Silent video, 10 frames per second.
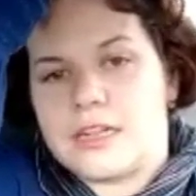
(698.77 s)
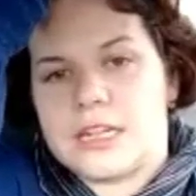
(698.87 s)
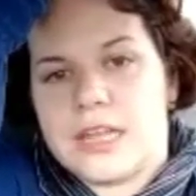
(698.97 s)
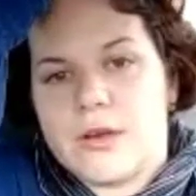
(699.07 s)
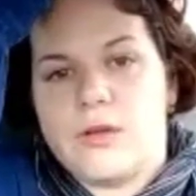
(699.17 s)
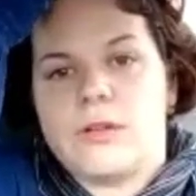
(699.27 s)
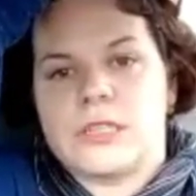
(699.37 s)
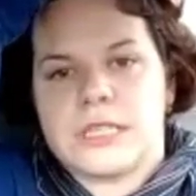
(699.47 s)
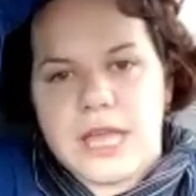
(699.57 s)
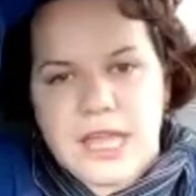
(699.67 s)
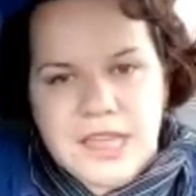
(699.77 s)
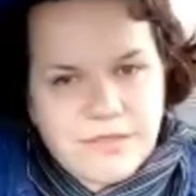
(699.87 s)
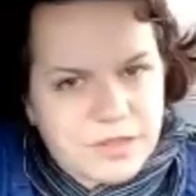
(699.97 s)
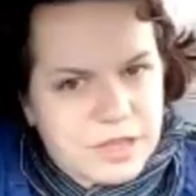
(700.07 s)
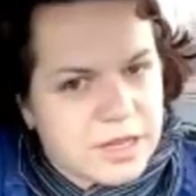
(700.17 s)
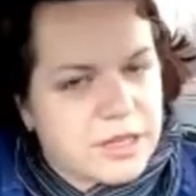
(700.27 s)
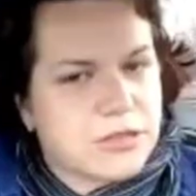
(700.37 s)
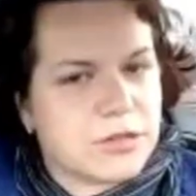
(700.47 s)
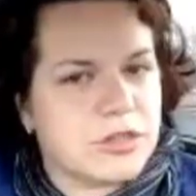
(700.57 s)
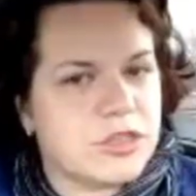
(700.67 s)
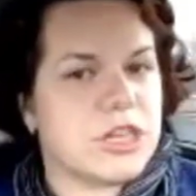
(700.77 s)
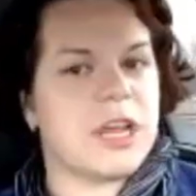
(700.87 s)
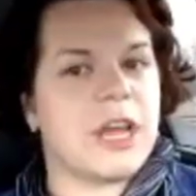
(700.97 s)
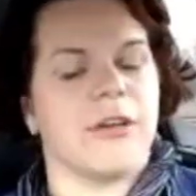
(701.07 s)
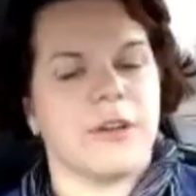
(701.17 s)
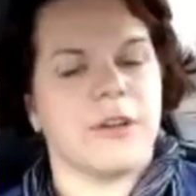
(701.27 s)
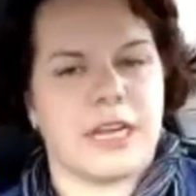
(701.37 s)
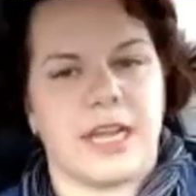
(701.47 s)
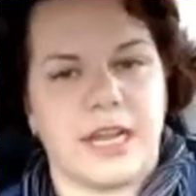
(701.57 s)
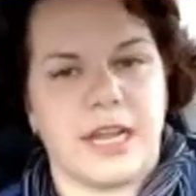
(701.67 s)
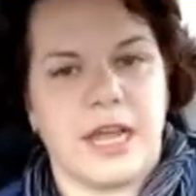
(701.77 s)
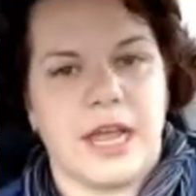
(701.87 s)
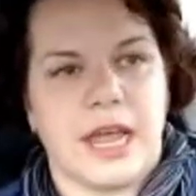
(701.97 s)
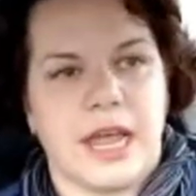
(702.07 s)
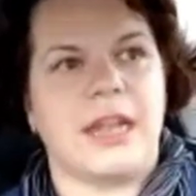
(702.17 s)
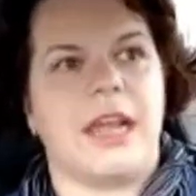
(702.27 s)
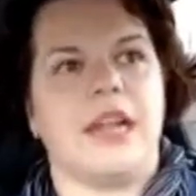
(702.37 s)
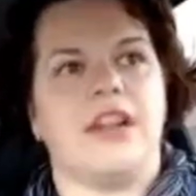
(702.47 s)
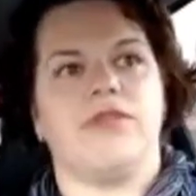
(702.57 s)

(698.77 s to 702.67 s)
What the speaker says: they all saved, so she inherited it. And then the